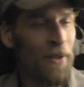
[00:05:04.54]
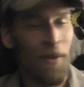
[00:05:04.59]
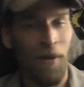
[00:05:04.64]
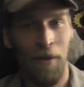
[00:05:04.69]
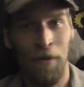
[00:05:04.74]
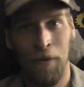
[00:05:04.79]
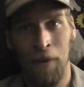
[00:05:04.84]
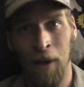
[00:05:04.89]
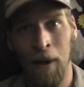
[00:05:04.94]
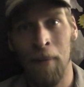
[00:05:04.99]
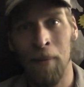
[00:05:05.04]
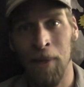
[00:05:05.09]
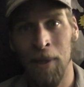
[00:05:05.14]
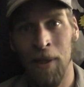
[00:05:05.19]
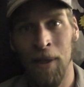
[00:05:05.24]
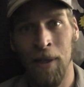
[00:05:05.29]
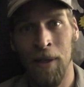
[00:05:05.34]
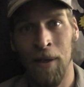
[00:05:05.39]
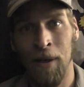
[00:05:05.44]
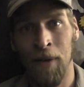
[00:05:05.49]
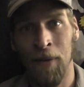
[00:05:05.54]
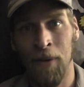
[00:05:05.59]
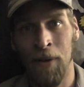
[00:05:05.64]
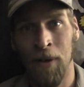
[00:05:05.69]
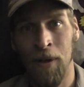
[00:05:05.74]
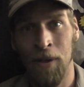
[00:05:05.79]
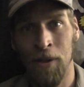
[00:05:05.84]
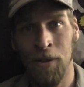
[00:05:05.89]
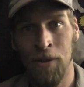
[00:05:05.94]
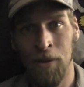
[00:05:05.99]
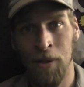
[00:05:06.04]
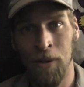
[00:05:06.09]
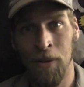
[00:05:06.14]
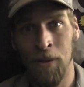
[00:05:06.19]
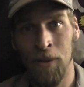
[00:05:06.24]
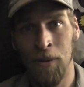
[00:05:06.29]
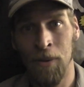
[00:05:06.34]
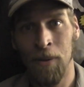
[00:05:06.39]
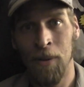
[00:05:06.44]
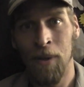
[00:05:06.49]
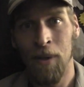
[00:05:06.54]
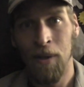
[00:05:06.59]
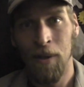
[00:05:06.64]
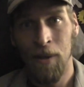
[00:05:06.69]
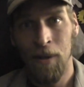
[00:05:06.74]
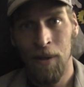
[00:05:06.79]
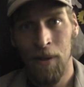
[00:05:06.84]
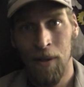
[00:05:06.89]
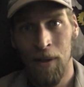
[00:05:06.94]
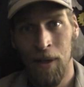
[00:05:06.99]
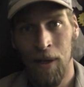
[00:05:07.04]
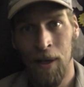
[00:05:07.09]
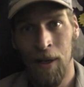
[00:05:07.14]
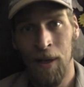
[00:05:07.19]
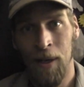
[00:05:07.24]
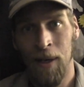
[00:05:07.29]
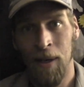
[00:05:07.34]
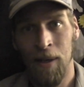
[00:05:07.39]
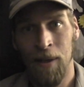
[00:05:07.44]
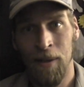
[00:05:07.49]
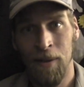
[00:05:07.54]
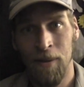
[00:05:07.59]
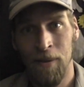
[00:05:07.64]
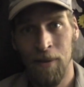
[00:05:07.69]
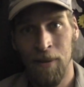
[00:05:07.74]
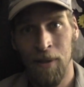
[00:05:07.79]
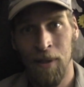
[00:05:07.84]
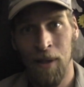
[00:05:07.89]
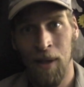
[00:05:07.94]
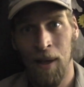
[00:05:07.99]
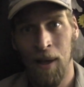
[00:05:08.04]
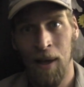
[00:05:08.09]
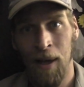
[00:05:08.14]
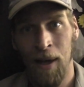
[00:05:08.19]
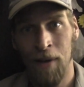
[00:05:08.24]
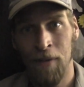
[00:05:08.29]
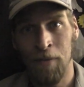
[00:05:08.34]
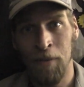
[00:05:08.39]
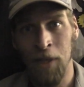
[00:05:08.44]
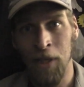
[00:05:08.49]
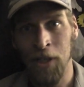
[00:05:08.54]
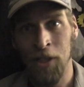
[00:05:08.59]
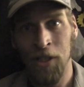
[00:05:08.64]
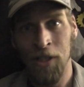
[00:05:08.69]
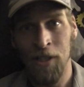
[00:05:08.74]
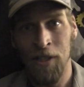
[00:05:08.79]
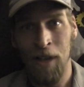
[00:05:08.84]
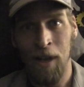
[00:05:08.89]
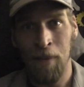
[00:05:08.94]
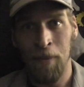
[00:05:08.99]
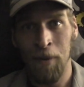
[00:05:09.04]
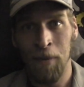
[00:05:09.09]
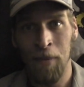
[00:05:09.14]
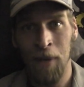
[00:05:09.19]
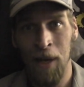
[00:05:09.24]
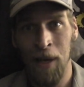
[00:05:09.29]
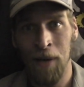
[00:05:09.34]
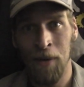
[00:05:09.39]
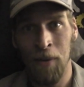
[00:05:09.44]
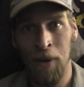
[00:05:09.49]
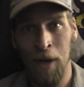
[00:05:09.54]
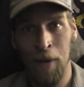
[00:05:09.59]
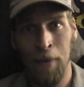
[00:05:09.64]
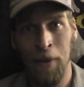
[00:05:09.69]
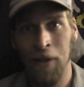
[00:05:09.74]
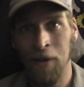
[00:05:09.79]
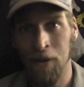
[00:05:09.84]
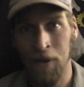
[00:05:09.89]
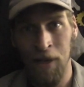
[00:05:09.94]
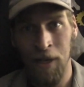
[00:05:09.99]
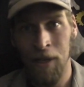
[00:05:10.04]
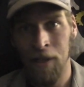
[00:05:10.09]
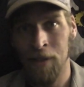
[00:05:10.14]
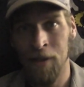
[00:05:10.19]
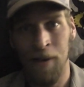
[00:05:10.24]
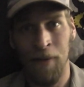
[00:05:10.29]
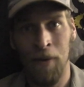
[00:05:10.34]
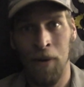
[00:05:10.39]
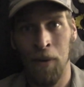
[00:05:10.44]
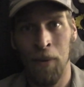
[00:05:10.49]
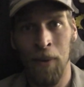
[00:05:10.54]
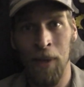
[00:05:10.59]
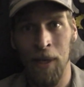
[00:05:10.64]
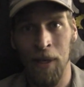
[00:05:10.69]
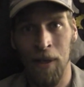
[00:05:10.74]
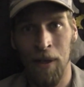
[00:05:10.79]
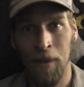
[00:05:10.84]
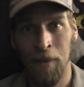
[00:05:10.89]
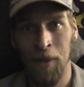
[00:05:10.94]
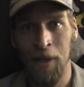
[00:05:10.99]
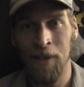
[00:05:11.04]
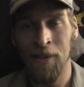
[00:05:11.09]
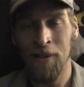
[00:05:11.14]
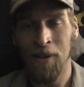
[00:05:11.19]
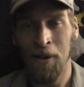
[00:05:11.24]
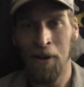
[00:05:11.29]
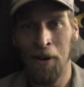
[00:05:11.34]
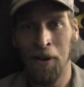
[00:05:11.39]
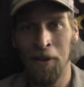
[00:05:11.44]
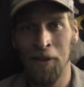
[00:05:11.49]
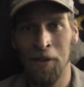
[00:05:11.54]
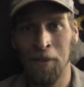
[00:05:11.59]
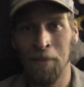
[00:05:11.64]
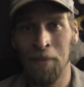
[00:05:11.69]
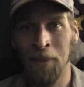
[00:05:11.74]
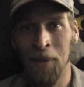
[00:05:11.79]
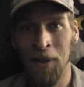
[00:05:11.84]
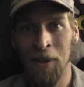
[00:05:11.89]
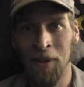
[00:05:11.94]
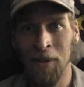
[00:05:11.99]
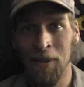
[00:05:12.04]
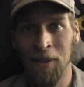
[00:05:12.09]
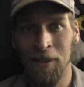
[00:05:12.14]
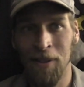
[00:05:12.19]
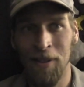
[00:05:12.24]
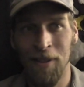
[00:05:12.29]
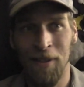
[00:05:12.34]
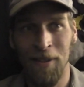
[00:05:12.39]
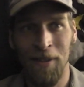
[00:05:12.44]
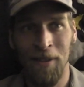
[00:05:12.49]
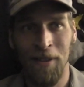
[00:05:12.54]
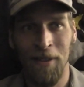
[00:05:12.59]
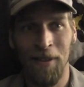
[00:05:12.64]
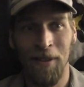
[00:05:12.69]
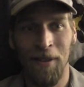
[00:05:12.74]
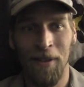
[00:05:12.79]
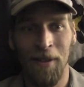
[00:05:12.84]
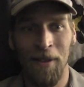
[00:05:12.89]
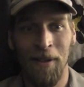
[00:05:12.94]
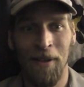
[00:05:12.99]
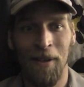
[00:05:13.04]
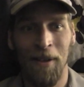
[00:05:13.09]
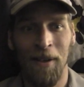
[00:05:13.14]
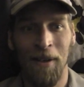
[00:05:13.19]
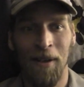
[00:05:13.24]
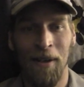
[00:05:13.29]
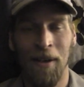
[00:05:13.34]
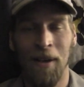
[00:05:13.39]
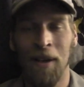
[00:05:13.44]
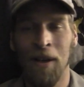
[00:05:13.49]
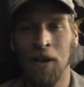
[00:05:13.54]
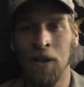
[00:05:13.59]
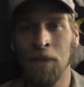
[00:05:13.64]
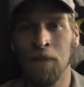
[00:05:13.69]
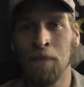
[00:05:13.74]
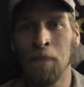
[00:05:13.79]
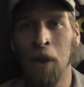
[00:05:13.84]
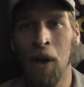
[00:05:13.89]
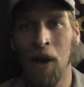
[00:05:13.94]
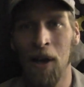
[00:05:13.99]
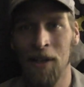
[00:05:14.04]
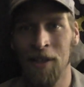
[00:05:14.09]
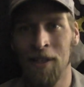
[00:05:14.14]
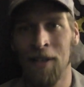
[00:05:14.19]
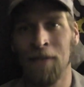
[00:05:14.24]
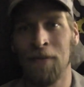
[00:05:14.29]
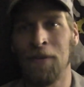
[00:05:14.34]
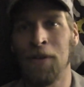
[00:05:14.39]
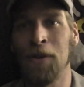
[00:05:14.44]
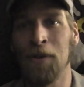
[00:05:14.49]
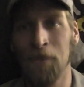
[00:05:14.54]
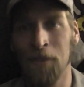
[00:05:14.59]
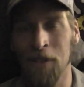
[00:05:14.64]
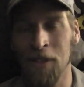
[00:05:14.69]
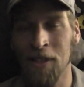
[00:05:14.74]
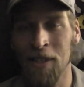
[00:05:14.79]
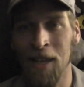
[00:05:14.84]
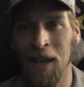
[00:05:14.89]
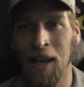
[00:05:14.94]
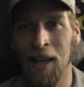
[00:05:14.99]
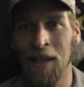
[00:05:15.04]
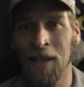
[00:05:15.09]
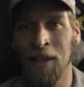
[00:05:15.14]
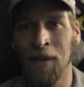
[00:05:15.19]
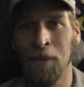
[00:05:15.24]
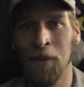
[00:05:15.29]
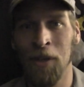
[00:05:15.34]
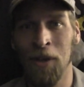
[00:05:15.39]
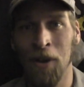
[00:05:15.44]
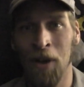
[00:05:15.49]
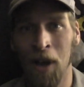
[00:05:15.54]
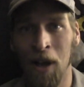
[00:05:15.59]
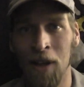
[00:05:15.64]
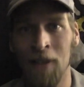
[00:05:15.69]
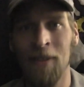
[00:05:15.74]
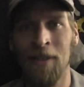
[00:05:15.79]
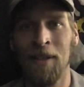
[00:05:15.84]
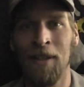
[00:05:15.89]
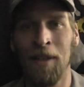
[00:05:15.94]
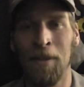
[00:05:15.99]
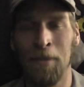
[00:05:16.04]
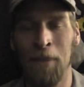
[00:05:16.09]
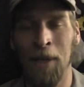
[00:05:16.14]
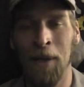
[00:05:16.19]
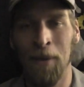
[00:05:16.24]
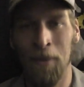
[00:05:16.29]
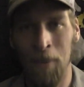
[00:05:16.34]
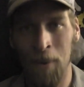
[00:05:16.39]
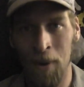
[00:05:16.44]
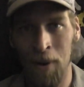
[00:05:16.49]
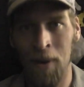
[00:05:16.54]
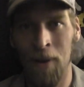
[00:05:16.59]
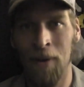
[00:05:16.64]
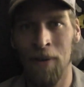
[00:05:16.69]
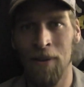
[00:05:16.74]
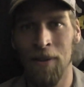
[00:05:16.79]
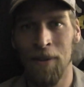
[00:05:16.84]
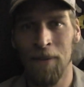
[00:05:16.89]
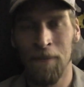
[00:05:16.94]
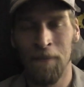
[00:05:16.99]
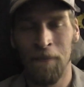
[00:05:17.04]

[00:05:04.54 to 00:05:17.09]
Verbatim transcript: to the family in another country who uh, you know, have militia stopping by and raping their kids every week. I mean, it's hard to build a positive view of society when you're constantly being wronged.